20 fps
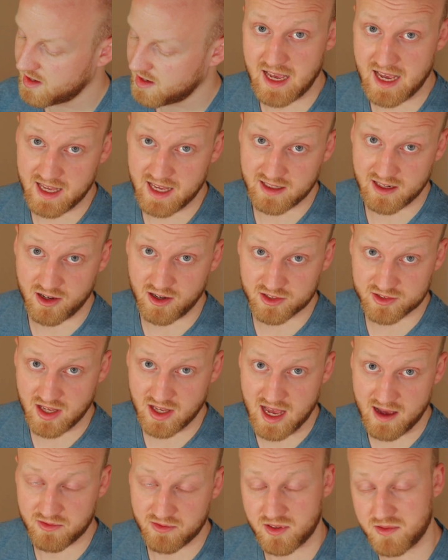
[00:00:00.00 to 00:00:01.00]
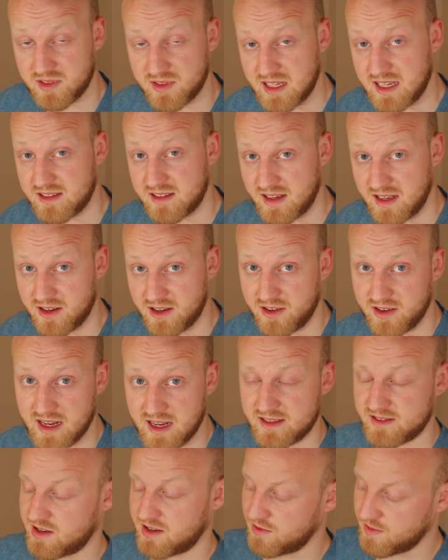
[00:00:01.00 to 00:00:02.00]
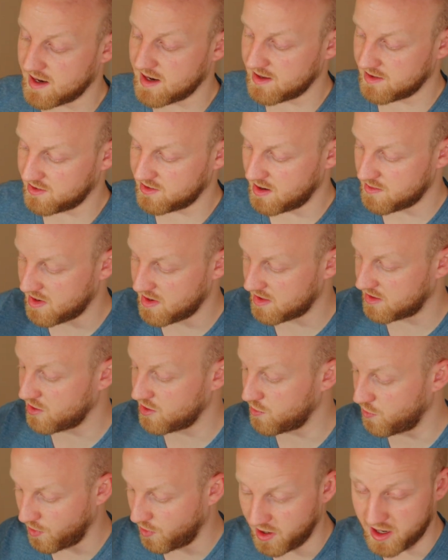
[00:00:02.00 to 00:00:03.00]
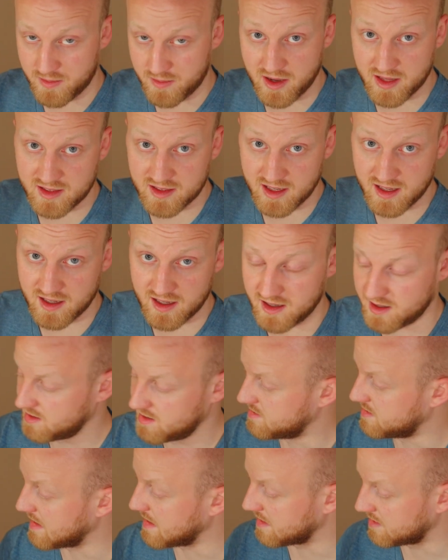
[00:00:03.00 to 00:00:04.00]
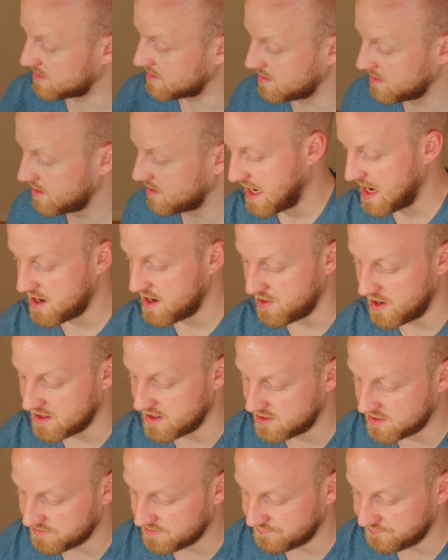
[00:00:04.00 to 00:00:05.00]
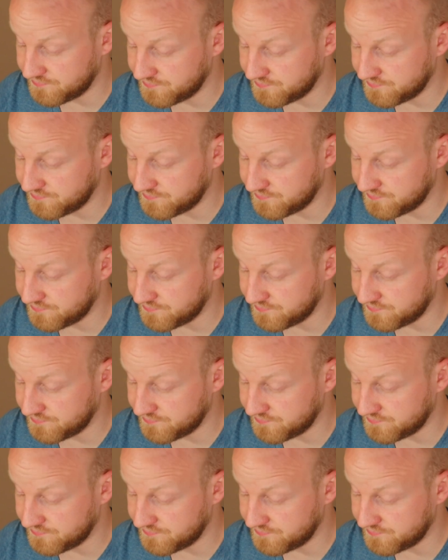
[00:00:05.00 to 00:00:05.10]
And they also have some seeds in their nest already, so I'm not too worried about the seeds. Anyways,